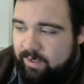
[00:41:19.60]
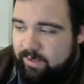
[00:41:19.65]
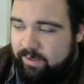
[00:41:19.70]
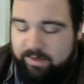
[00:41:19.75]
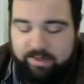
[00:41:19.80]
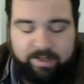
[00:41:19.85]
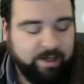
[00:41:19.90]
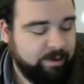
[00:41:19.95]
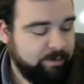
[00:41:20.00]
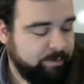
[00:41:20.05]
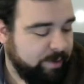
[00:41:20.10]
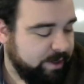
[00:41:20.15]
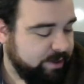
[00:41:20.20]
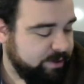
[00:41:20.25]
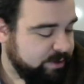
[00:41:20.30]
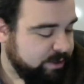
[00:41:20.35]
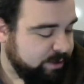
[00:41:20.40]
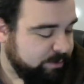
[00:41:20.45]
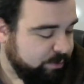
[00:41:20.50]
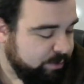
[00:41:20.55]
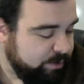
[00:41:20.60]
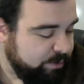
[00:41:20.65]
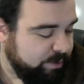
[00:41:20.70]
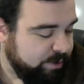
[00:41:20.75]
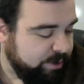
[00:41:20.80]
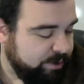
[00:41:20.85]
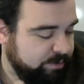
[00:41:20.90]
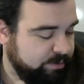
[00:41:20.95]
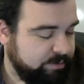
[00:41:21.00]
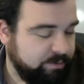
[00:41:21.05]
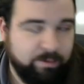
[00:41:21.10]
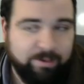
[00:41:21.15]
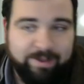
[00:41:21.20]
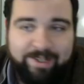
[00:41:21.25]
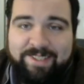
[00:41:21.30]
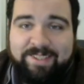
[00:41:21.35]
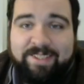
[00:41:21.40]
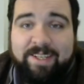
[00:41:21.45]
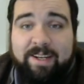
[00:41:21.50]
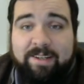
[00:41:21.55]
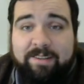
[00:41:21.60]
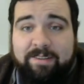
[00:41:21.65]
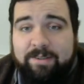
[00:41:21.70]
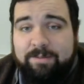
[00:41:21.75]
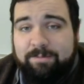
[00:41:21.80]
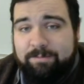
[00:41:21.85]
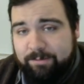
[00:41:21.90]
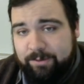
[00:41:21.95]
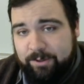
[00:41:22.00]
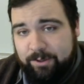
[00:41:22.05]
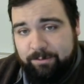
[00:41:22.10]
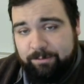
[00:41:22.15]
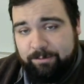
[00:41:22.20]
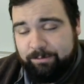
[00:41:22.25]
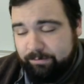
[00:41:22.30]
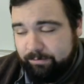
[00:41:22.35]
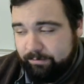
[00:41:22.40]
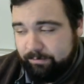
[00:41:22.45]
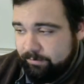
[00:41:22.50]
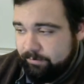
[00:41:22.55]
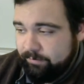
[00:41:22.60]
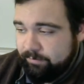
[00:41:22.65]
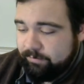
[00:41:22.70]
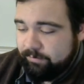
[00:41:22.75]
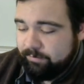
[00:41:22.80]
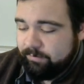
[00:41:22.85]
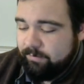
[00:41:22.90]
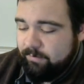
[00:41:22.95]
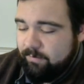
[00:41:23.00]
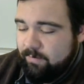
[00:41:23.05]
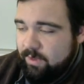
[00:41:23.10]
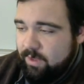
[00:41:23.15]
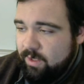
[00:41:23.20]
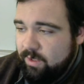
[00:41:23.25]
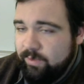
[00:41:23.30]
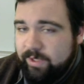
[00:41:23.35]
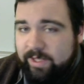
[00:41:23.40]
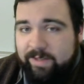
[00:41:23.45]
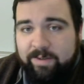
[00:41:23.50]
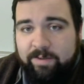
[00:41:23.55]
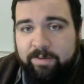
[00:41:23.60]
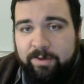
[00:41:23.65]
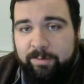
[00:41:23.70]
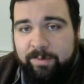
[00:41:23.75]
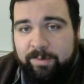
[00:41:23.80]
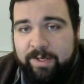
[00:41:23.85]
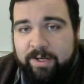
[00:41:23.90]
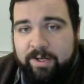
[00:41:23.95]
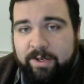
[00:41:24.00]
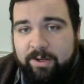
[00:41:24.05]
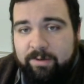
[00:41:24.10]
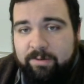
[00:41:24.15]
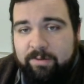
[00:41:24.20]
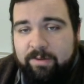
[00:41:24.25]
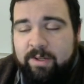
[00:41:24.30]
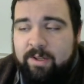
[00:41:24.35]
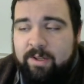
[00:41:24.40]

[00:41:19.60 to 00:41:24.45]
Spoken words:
That matches up with 104 exactly. So we have everything we need to know.